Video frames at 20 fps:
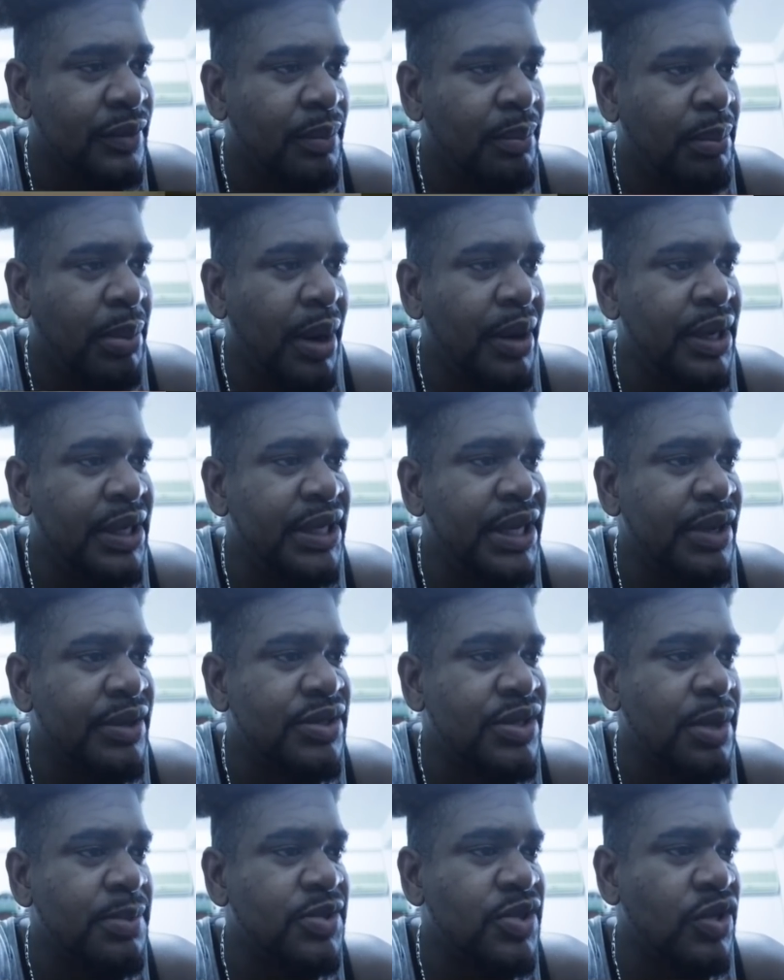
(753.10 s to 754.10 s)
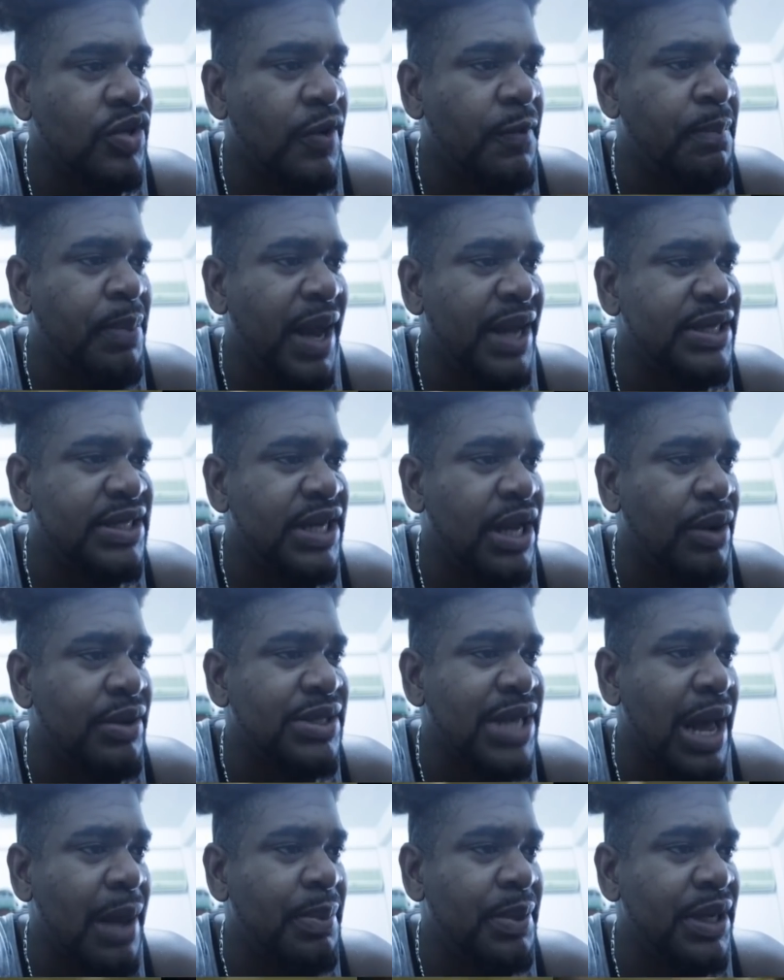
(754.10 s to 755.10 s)
Apparently there was some sort of party that was
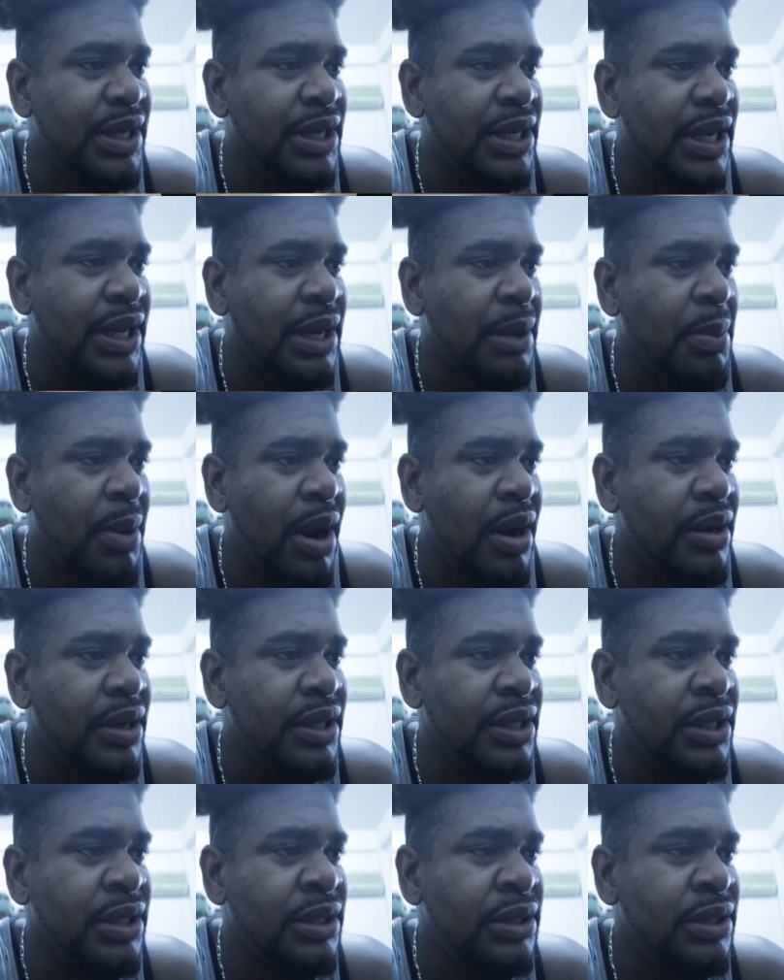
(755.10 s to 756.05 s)
happening, and apparently